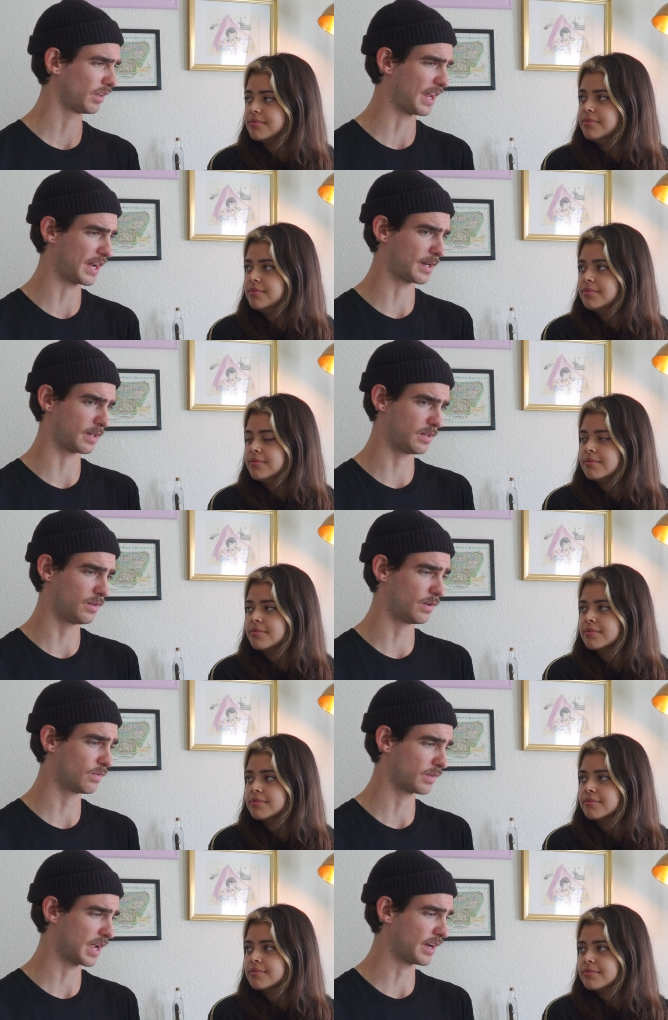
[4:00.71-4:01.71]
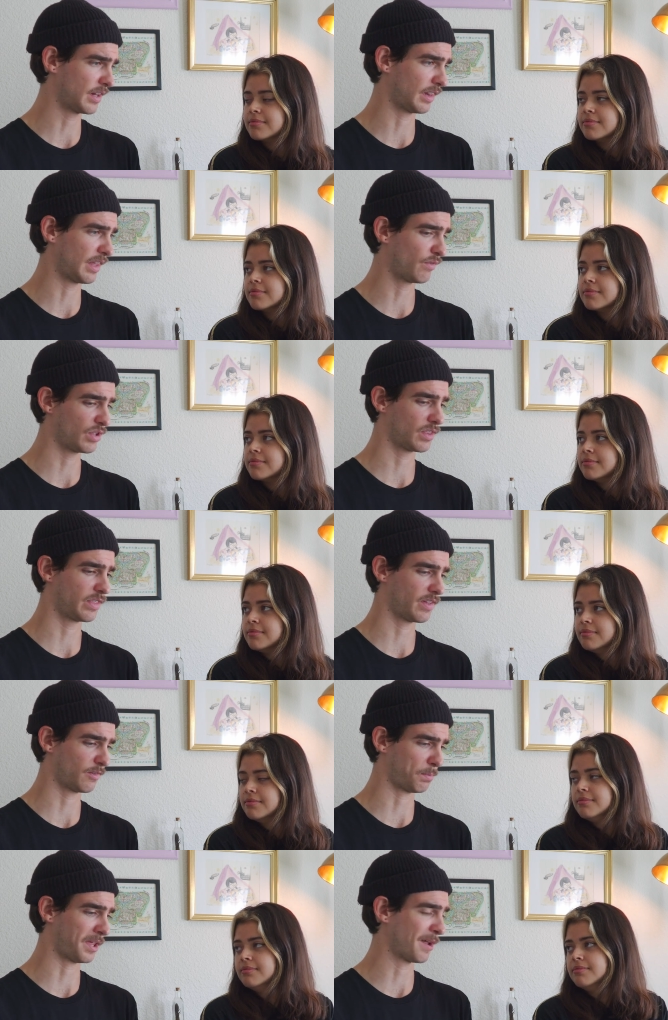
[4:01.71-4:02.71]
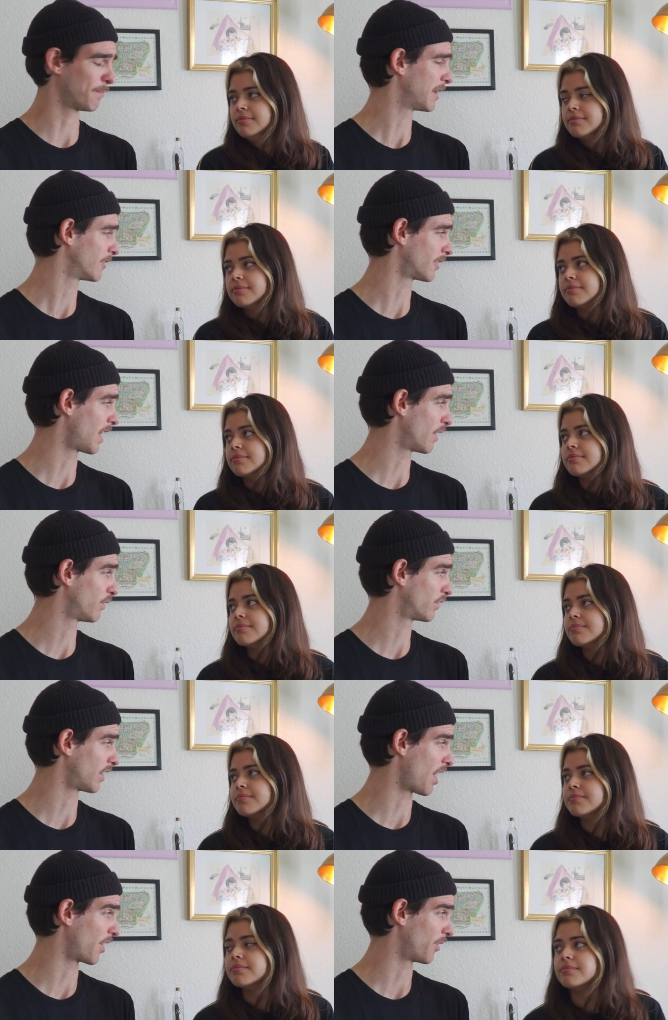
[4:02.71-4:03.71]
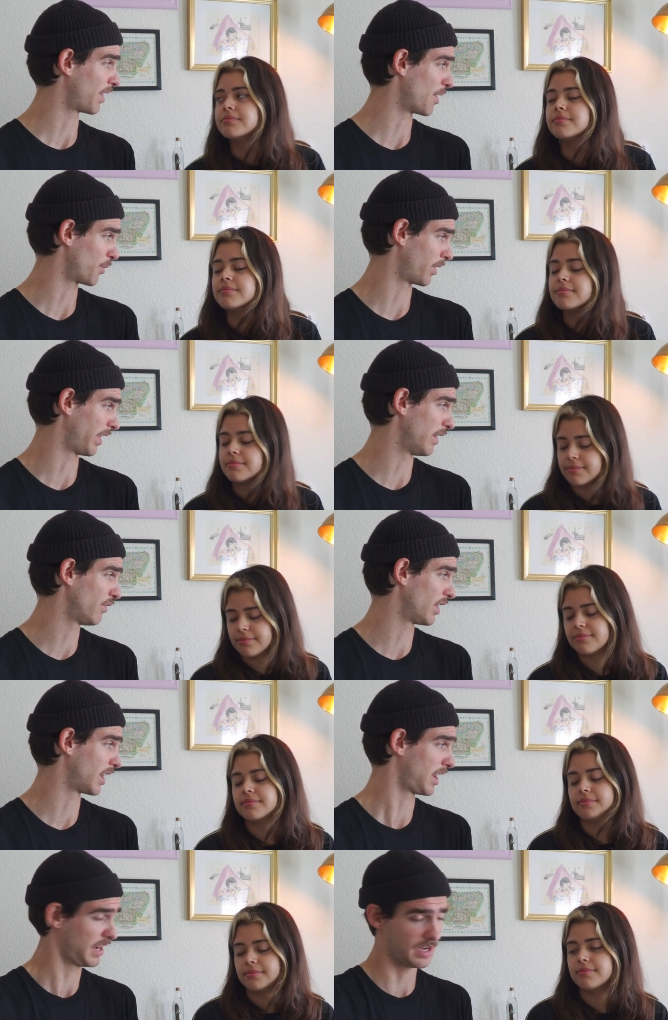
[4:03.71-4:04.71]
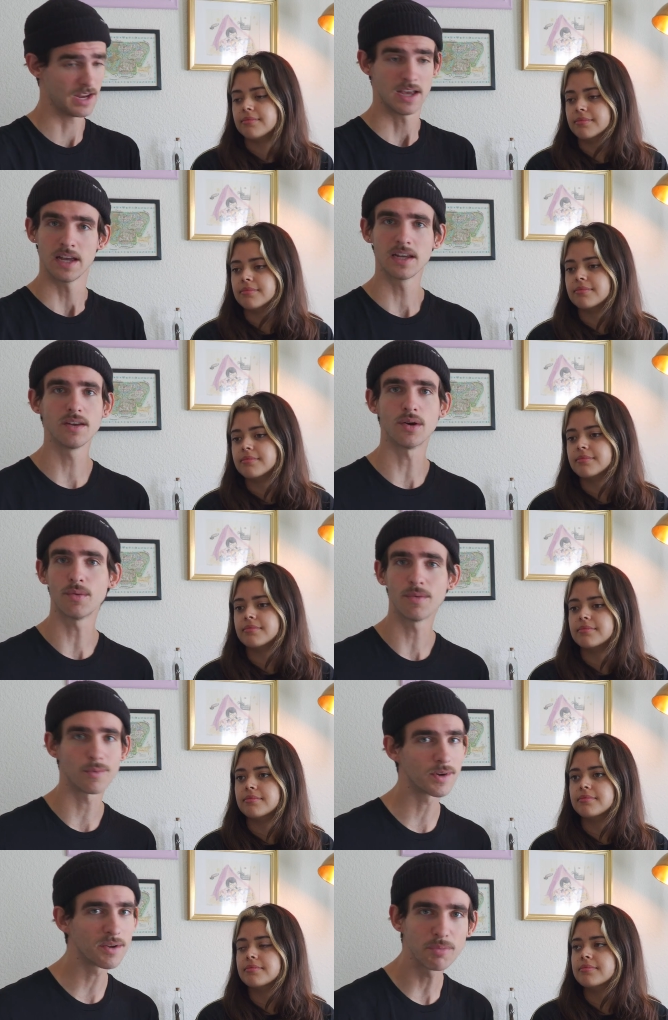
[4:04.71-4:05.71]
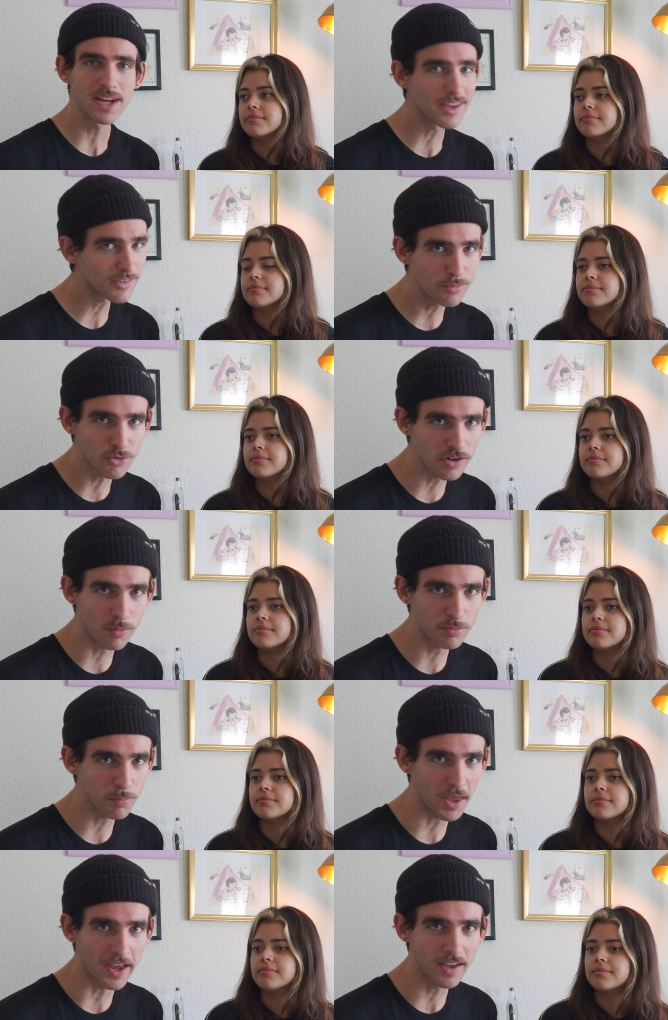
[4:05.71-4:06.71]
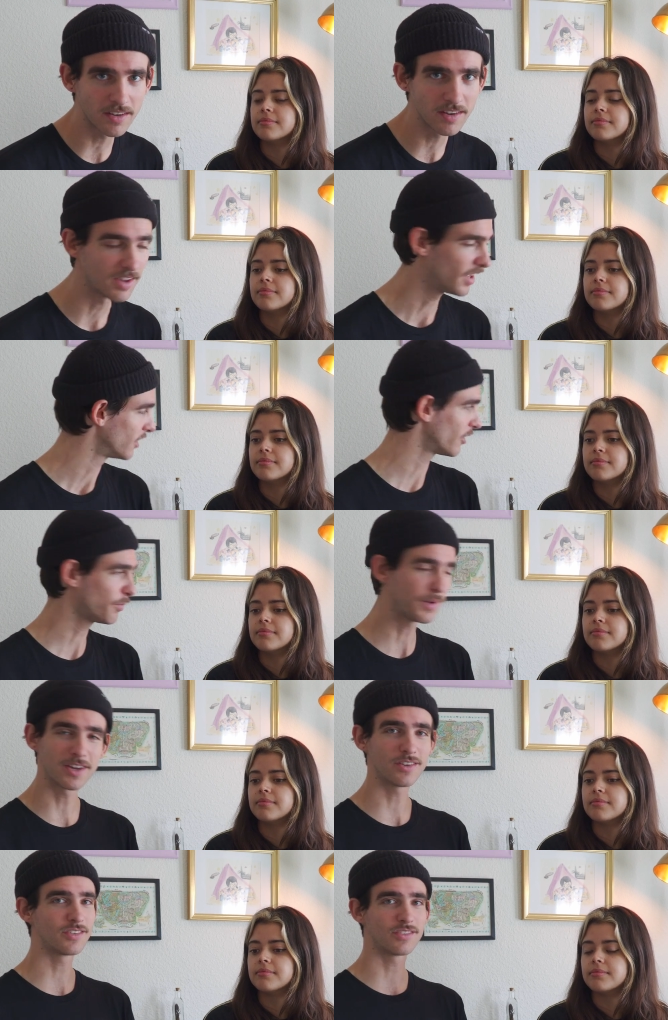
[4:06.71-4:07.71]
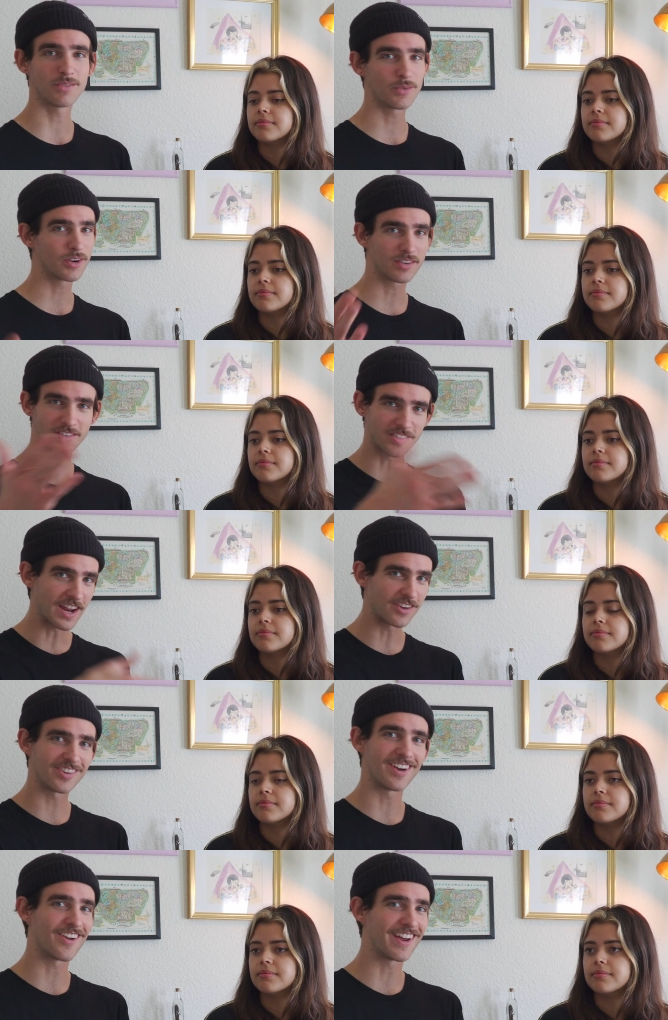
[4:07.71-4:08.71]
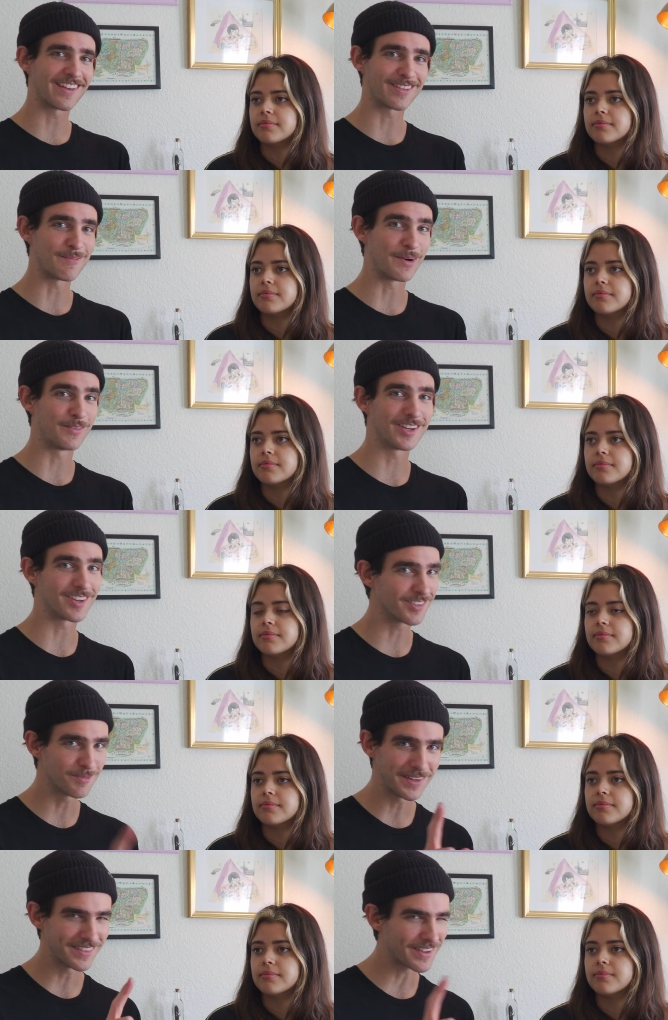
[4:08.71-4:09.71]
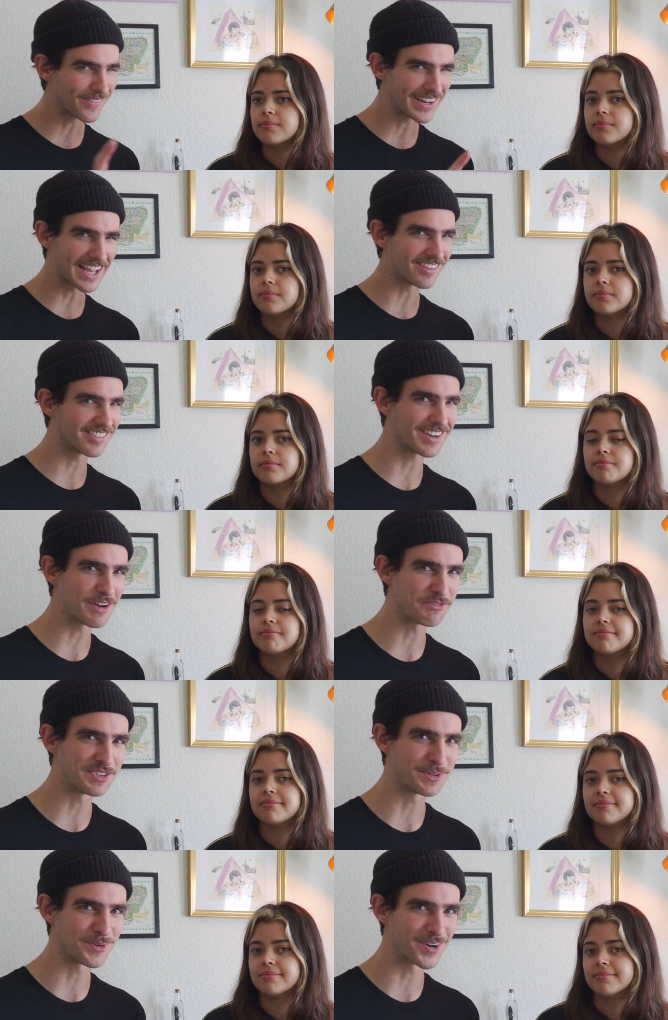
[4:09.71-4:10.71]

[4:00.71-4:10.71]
Speaker 1: like, you know, kind of living this plant-based lifestyle that we're living. And, you know, we got some trips planned. Just because we're stationary at the moment doesn't mean that we got stuff in the